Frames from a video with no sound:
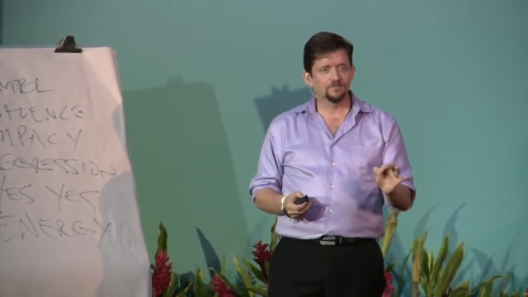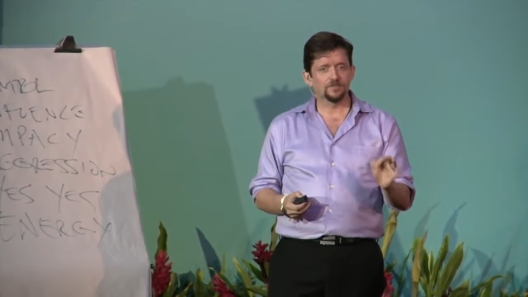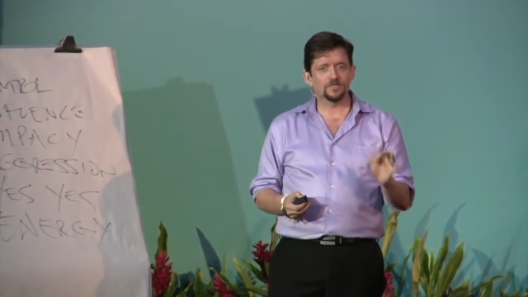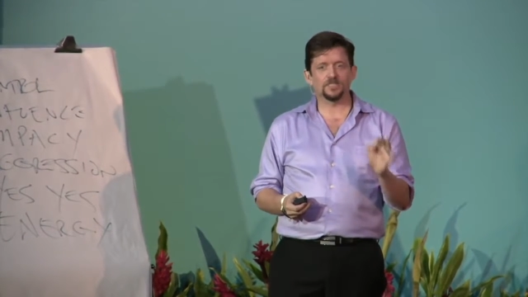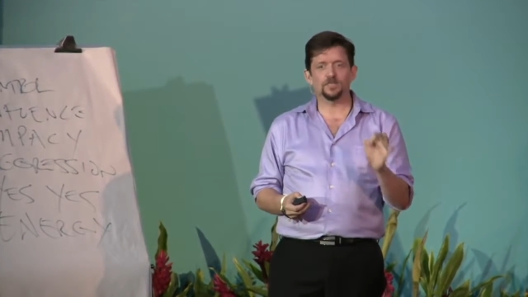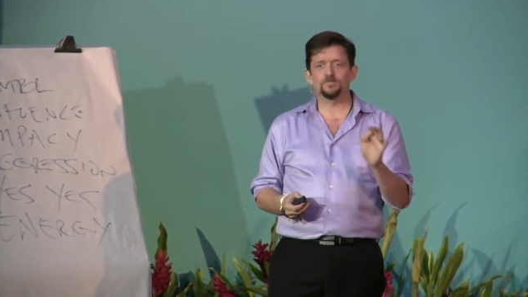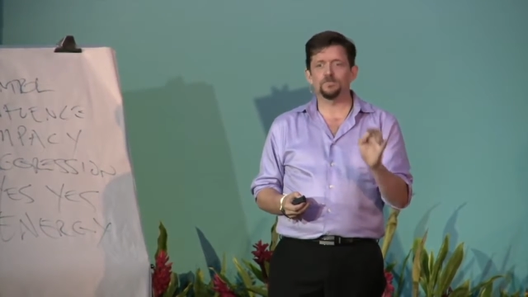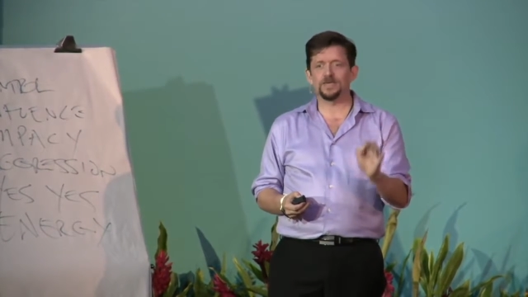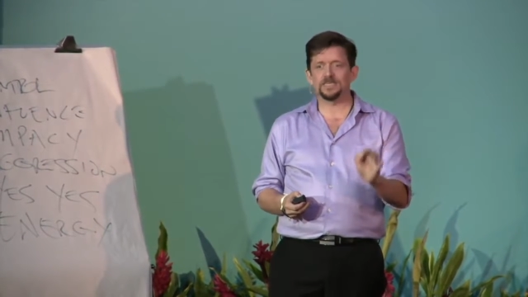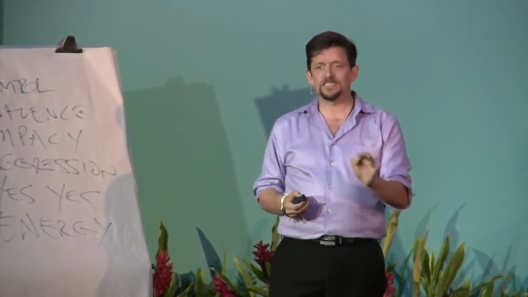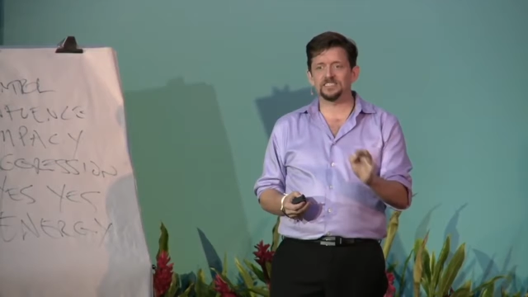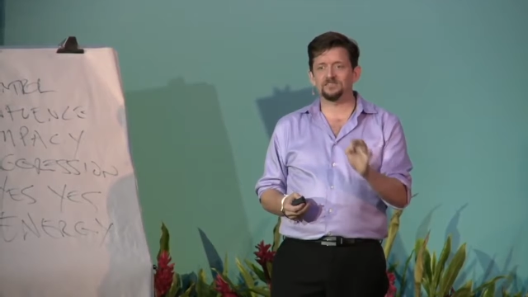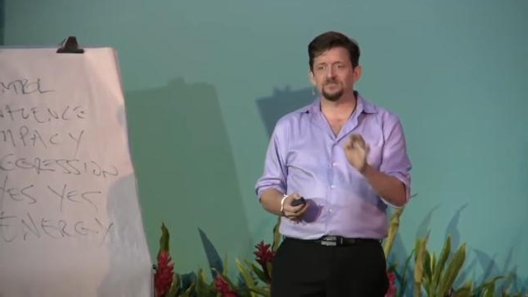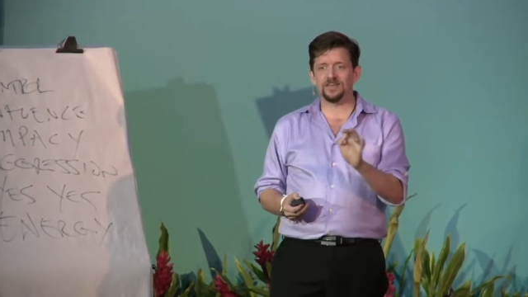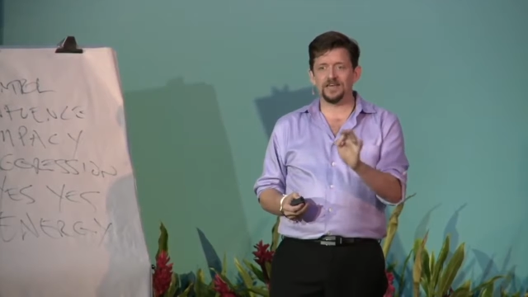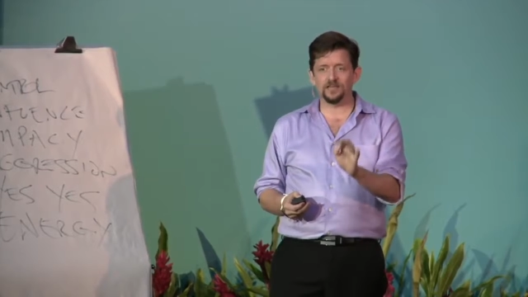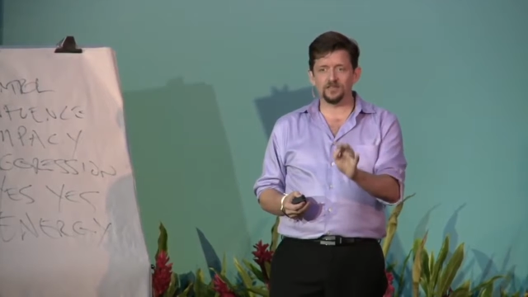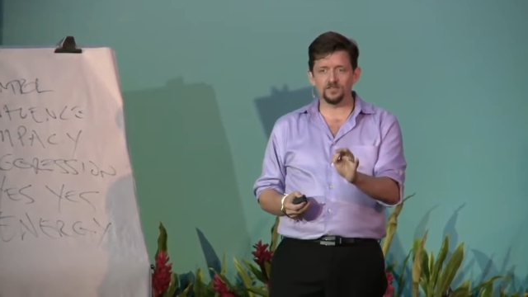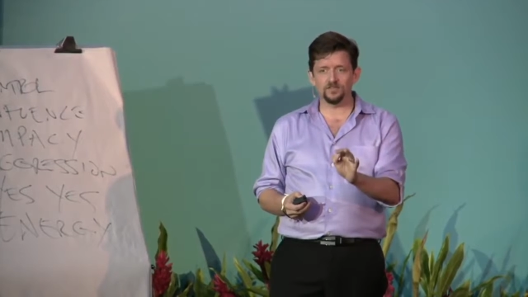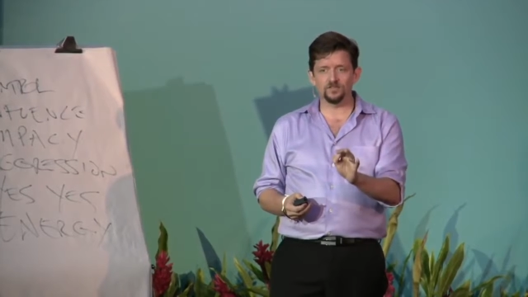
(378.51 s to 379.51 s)
but the best
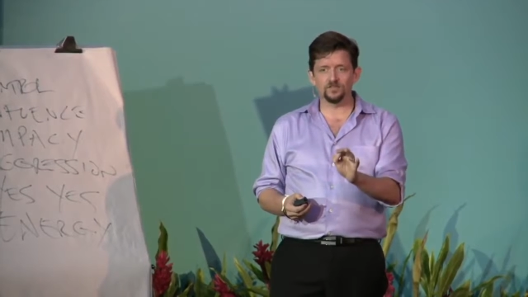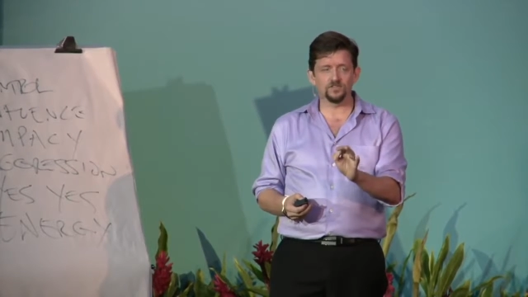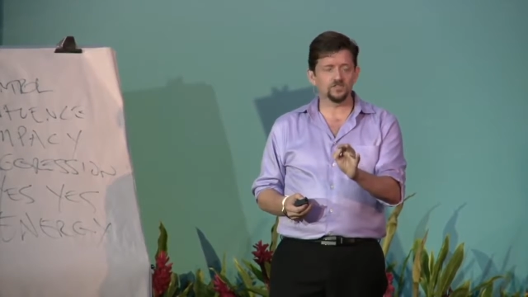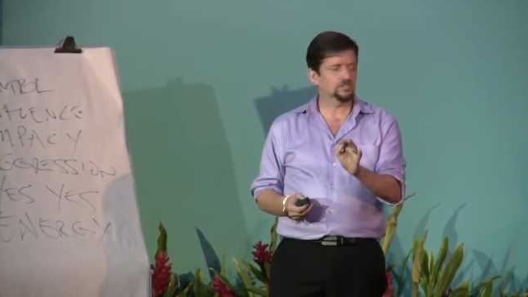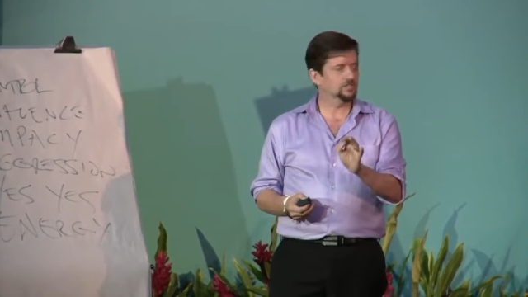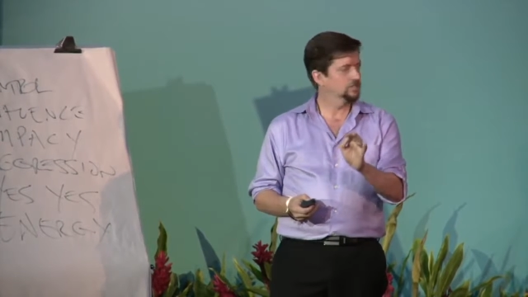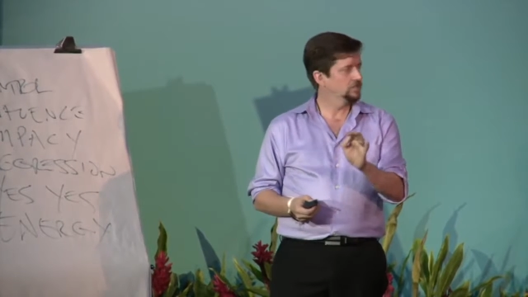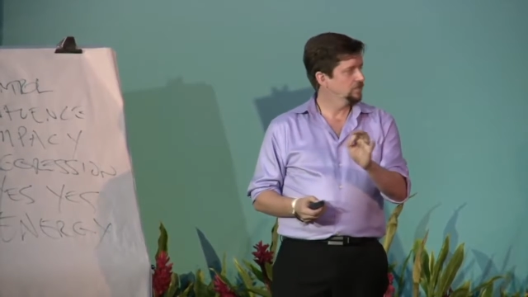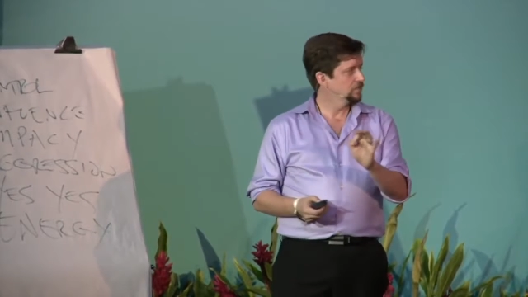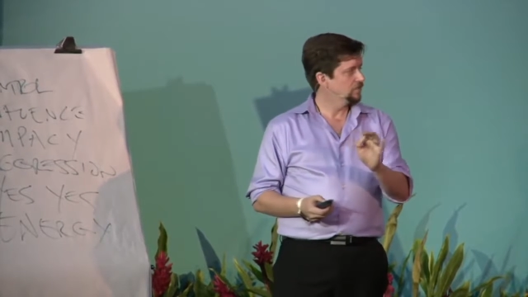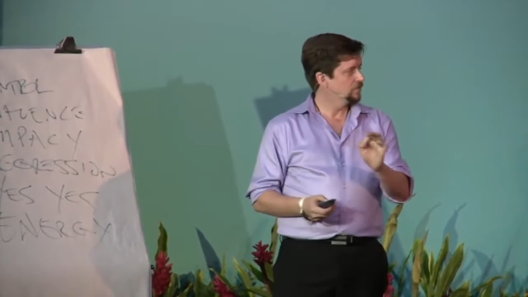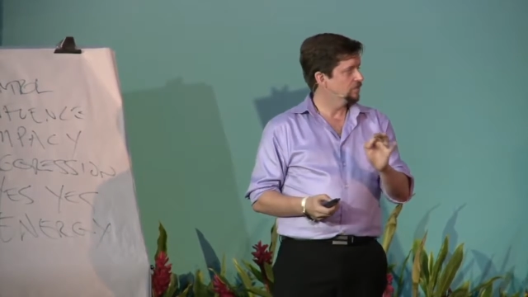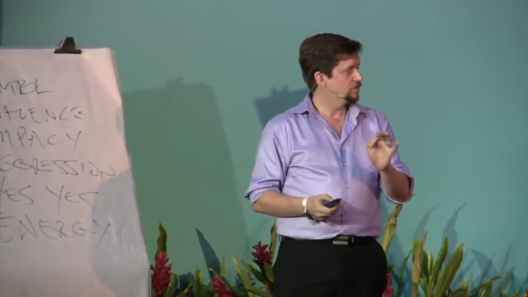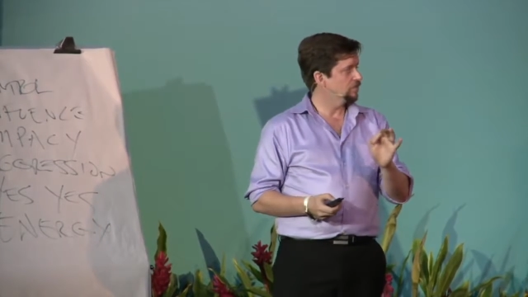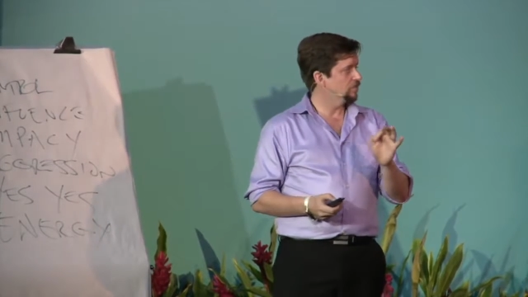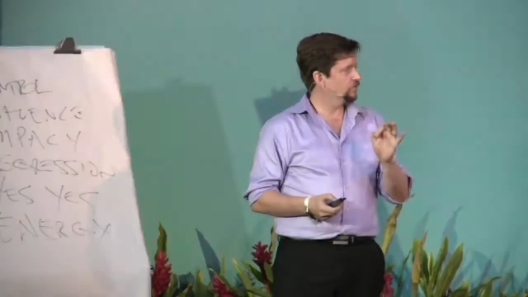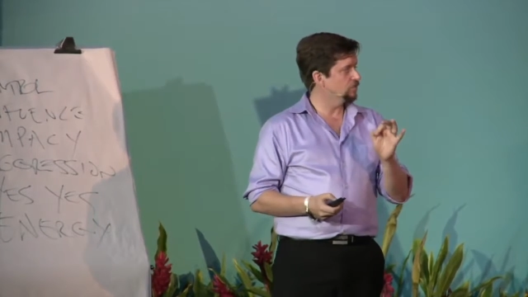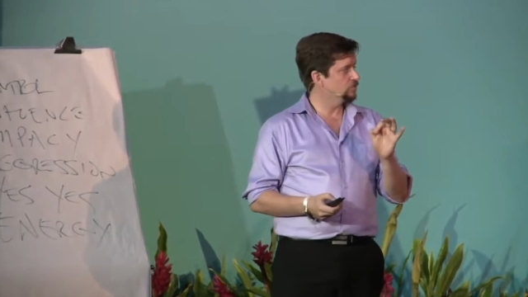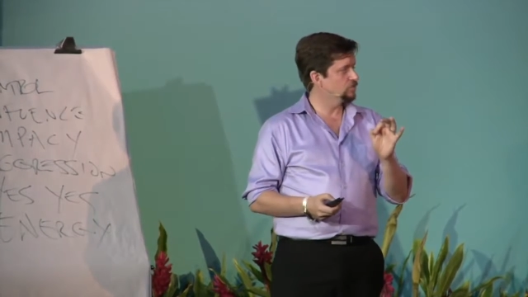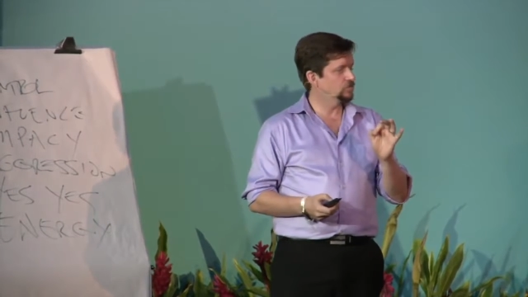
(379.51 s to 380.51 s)
values,
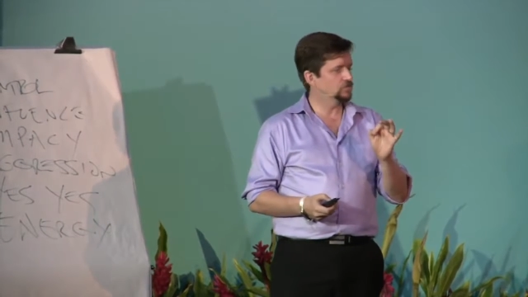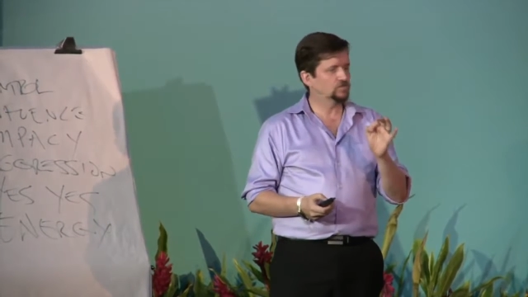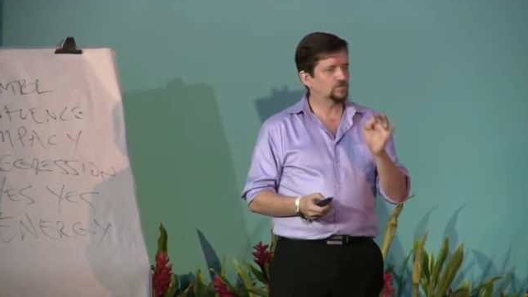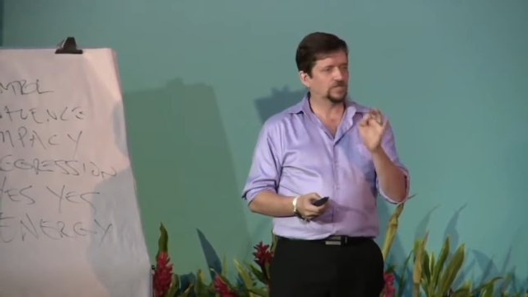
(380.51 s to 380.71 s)
those